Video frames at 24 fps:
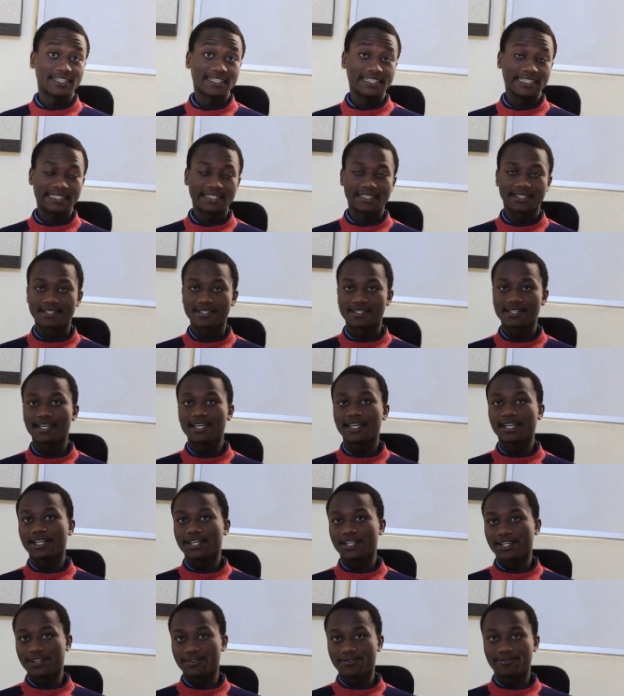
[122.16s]
years
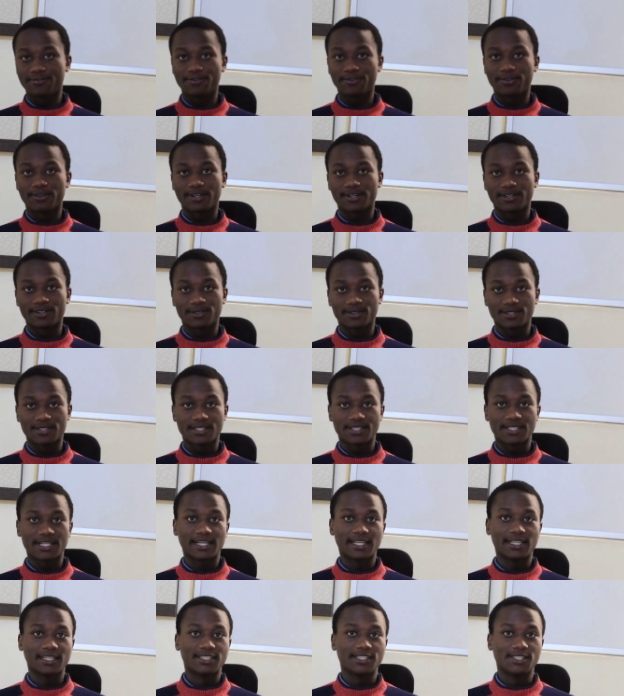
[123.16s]
if you are not
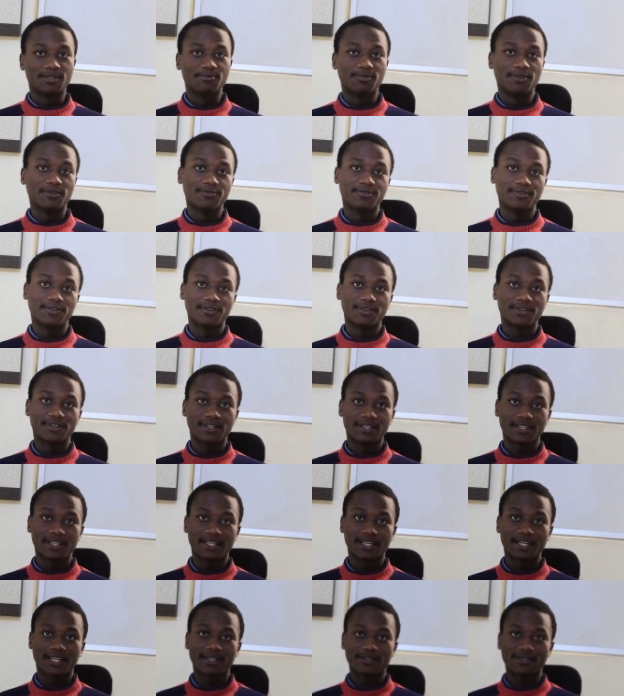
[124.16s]
eligible for the
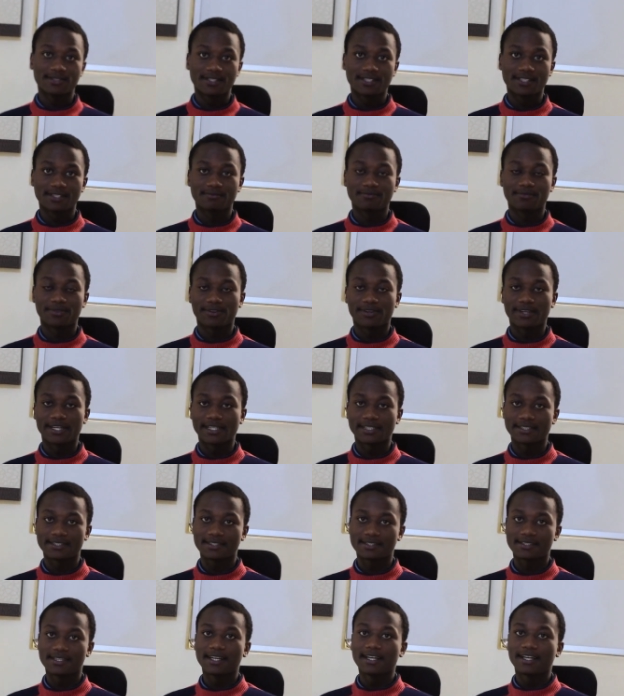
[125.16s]
housing product.
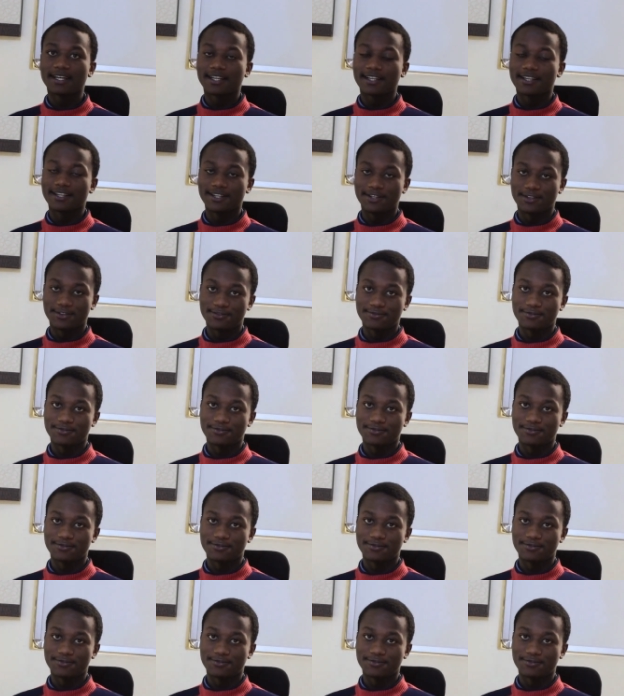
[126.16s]
Thank you for